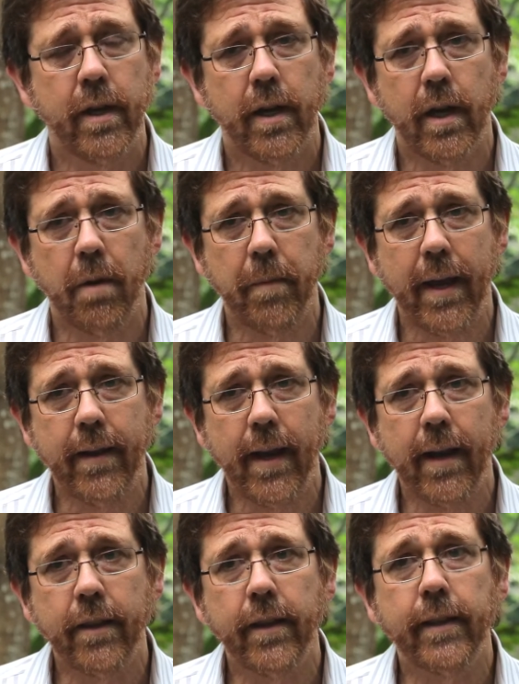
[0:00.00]
Um, and,
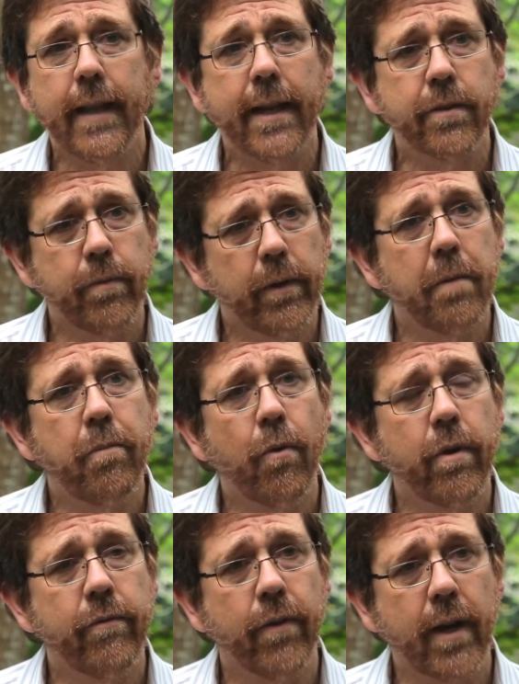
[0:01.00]
and, I think that's really
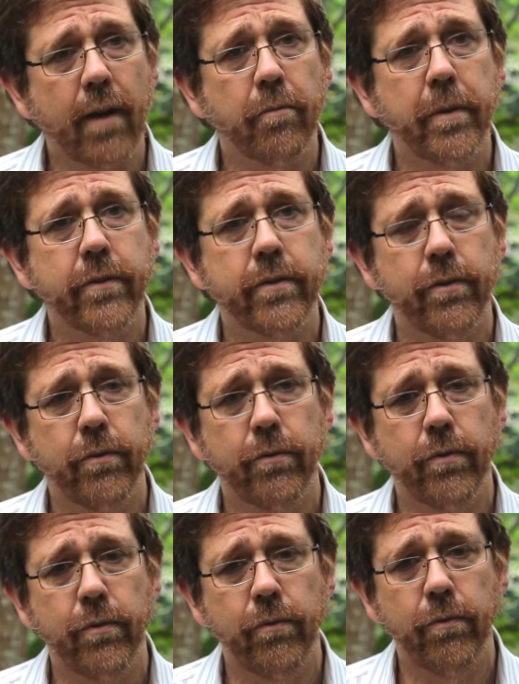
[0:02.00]
important for governments to,
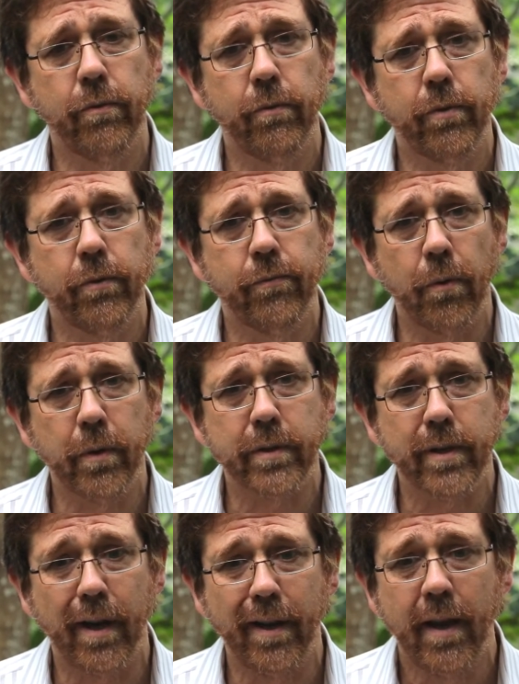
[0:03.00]
to, to
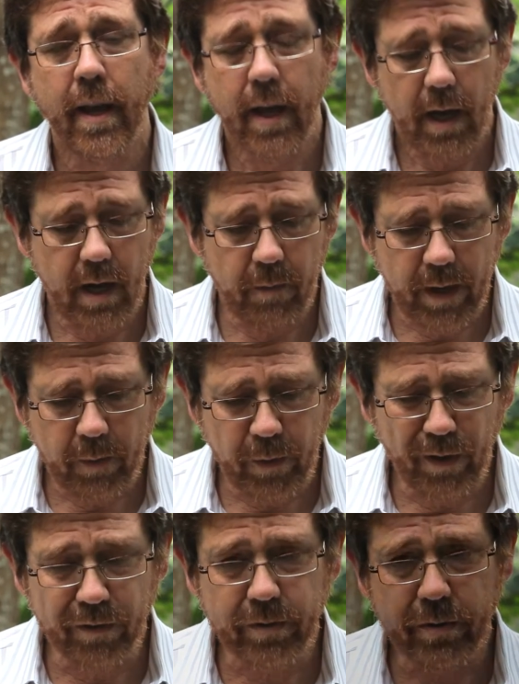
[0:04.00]
focus on. Um, and
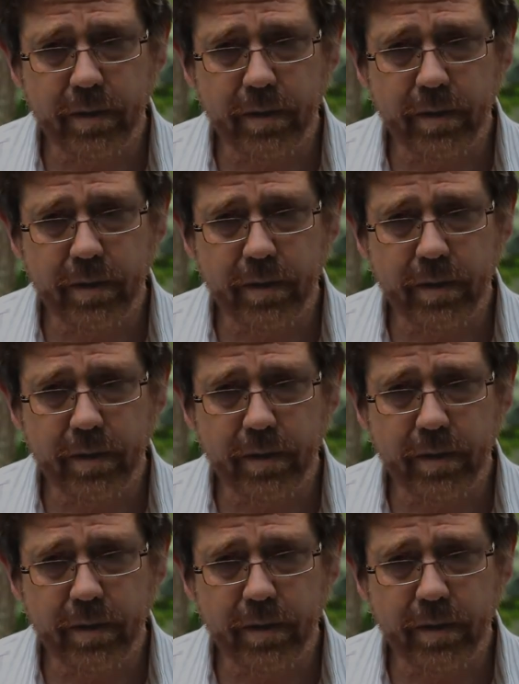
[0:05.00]
we also